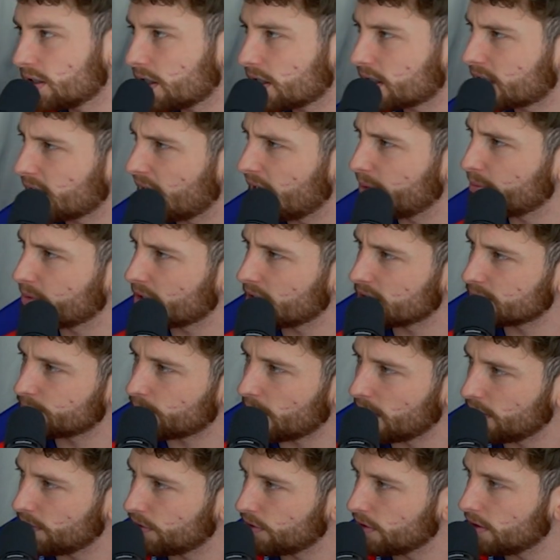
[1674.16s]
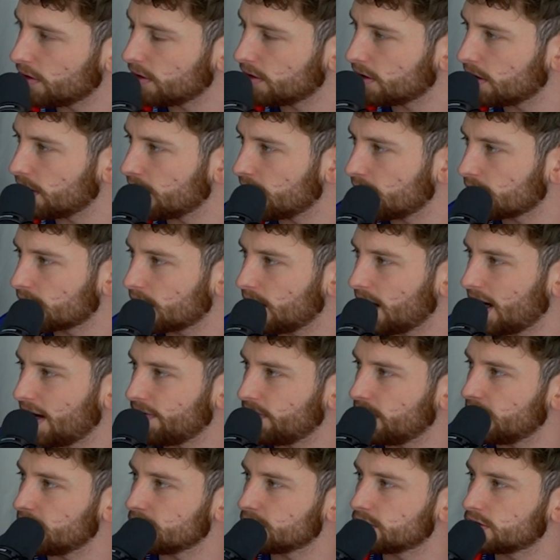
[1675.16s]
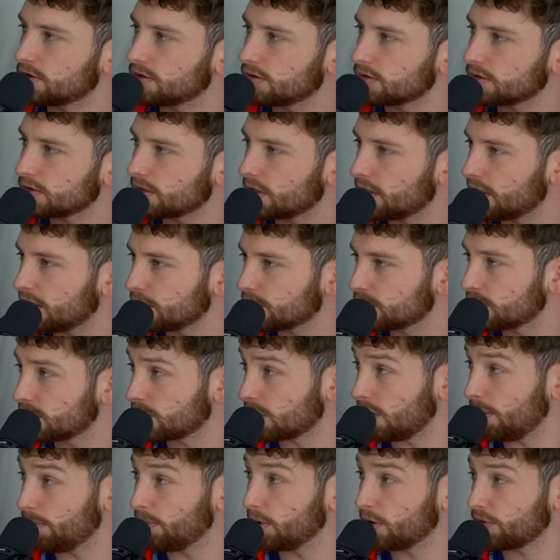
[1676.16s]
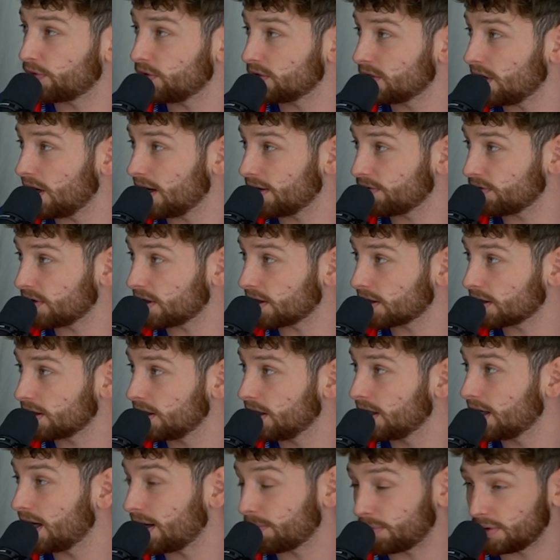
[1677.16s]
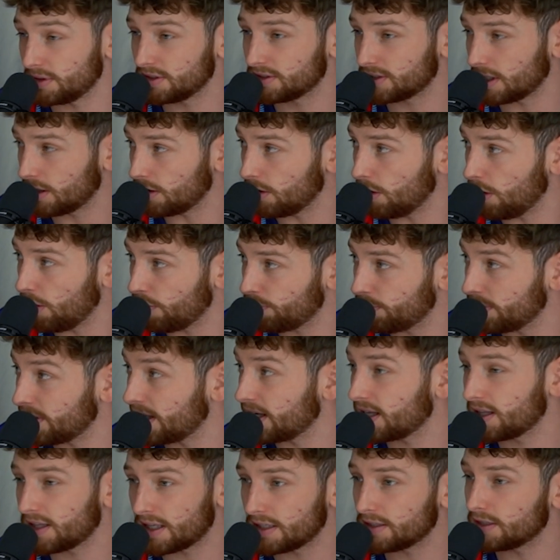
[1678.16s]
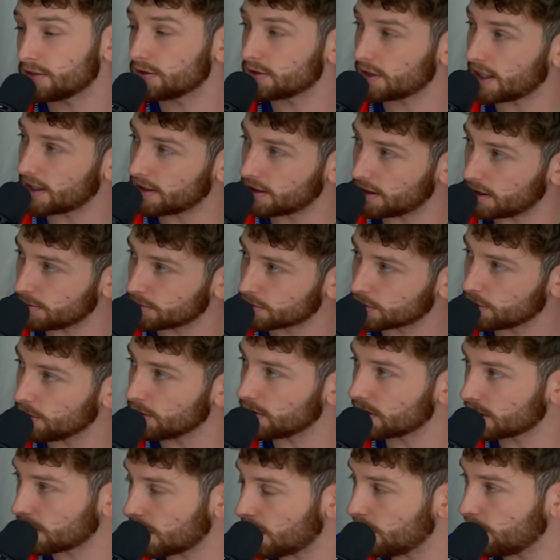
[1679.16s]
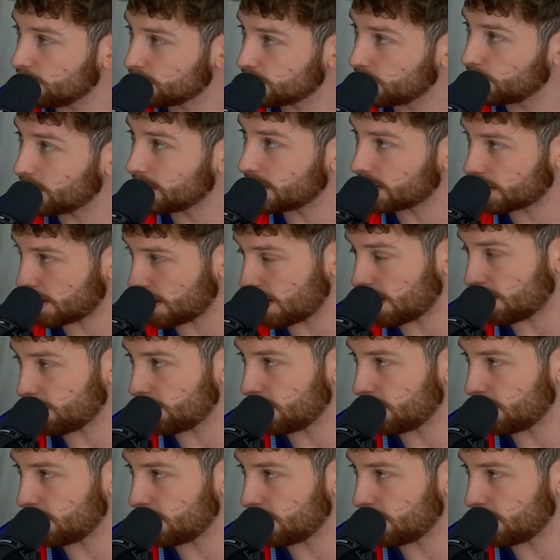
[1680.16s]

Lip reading: a game against Brentford, Havertz should have got booked for diving and been sent off, but then he ended up scoring the goal to win the game.